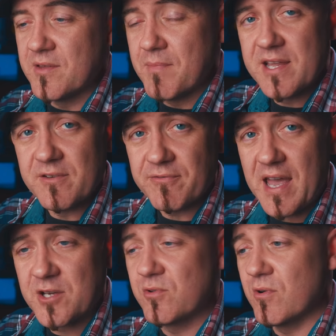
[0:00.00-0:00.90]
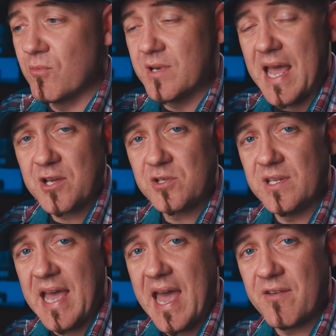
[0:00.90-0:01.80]
the manufacturer would
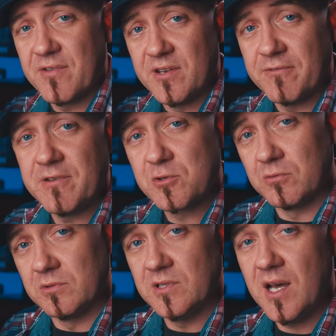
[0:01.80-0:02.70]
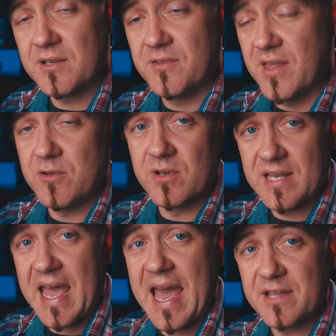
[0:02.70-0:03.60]
actually have an official L U T that you
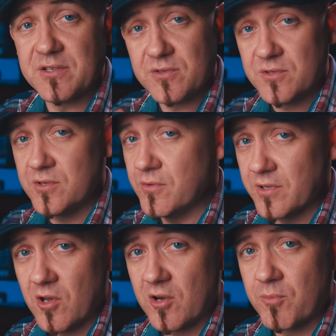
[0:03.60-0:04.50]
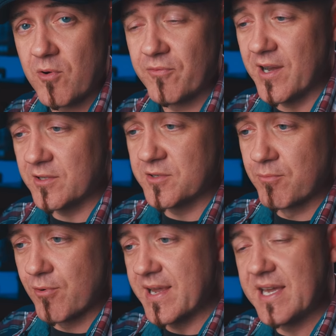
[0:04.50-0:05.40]
could add to the log profile to
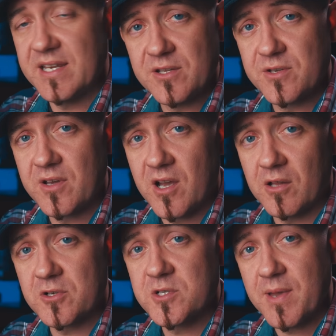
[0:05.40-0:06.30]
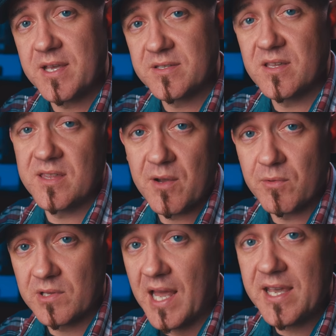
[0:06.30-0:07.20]
bring it into the color space that they
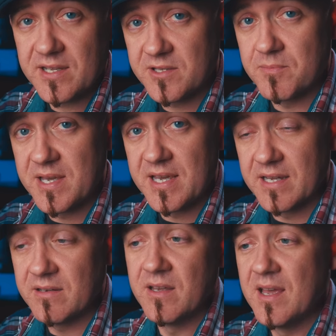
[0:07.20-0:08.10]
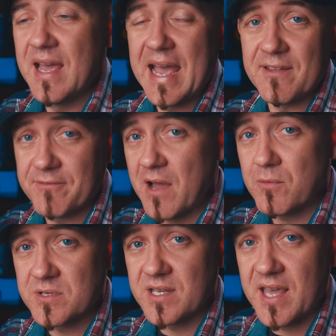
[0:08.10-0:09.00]
would like it to be in. And if that
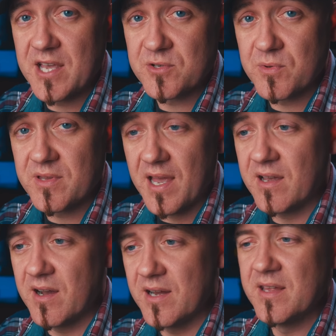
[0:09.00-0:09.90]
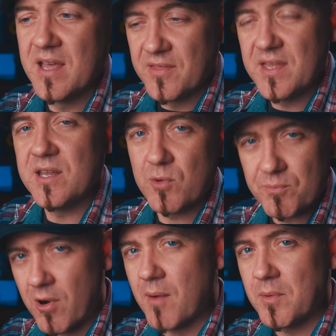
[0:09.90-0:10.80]
was the case with Nikon, then it
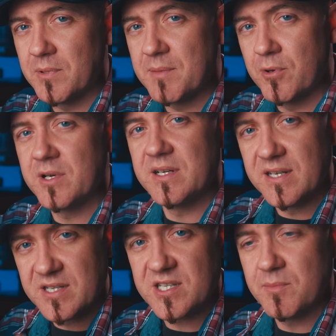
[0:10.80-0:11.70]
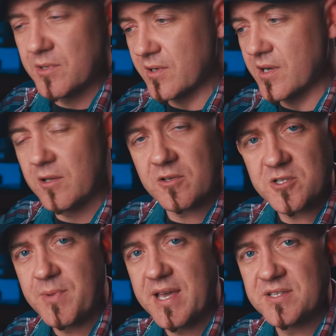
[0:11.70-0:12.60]
would probably put it in a similar color
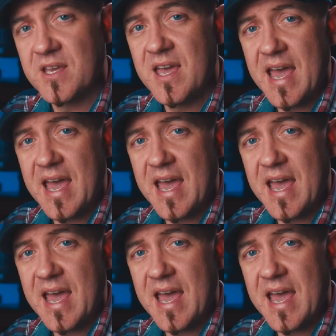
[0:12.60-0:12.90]
space